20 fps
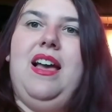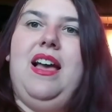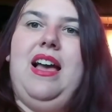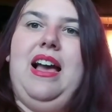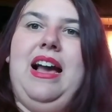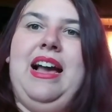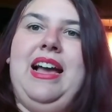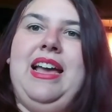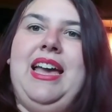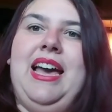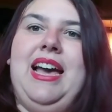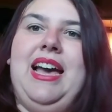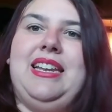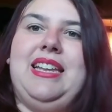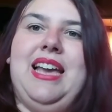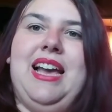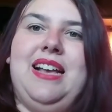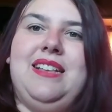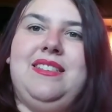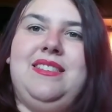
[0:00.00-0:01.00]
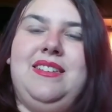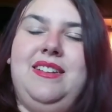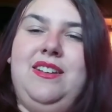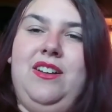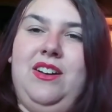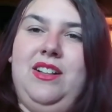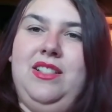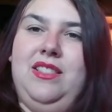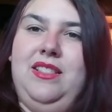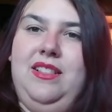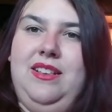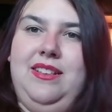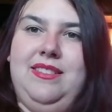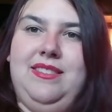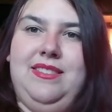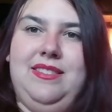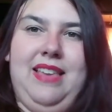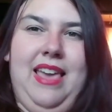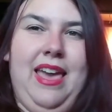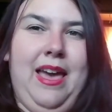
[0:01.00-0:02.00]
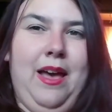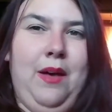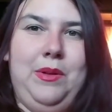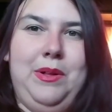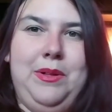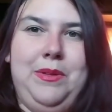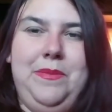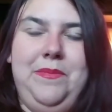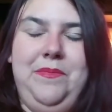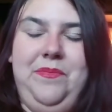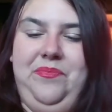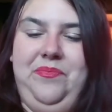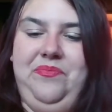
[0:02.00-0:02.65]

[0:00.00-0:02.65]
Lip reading: I had casted on this cowl,